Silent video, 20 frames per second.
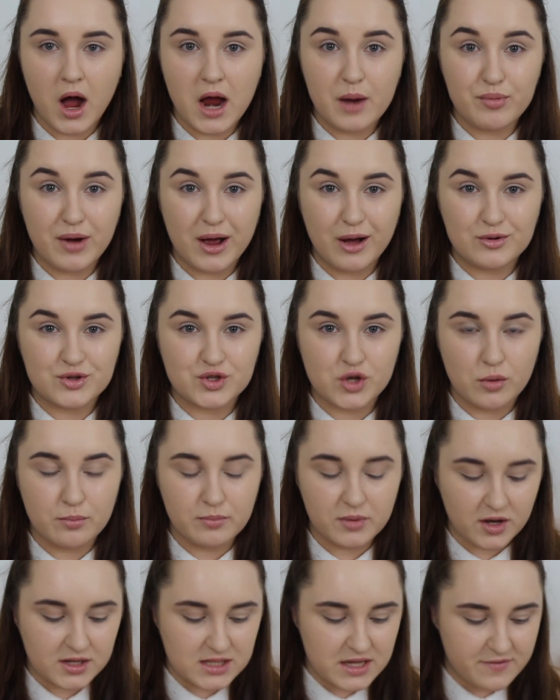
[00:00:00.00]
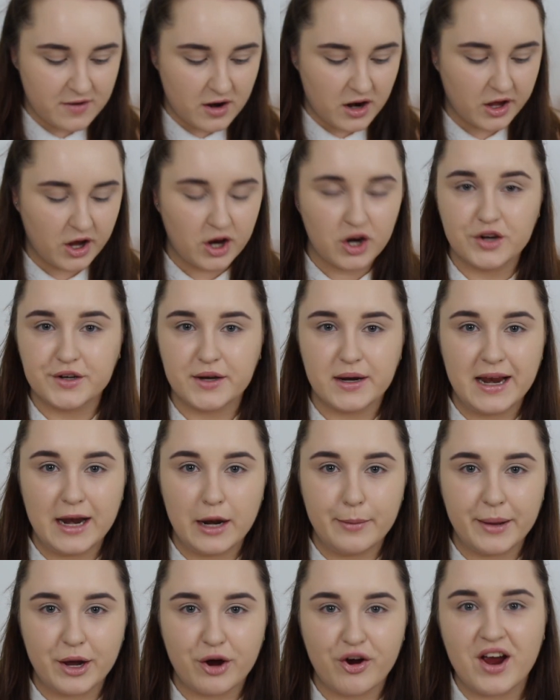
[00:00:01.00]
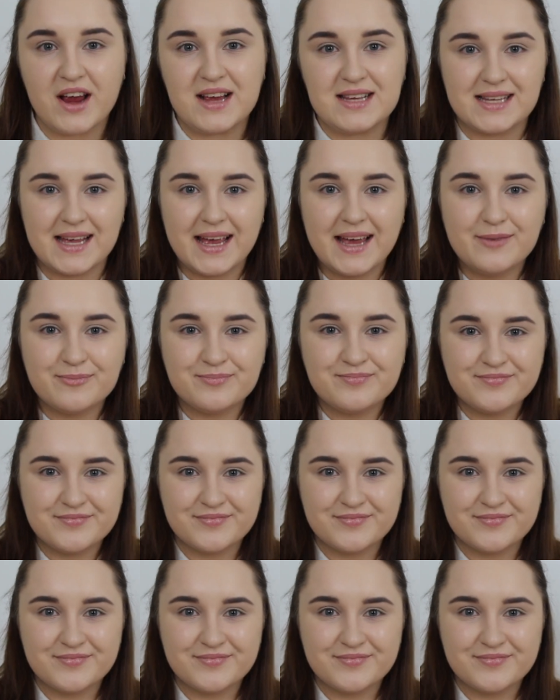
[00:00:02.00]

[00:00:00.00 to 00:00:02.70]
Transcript: eyebrows on because I felt like I looked a little bit crazy.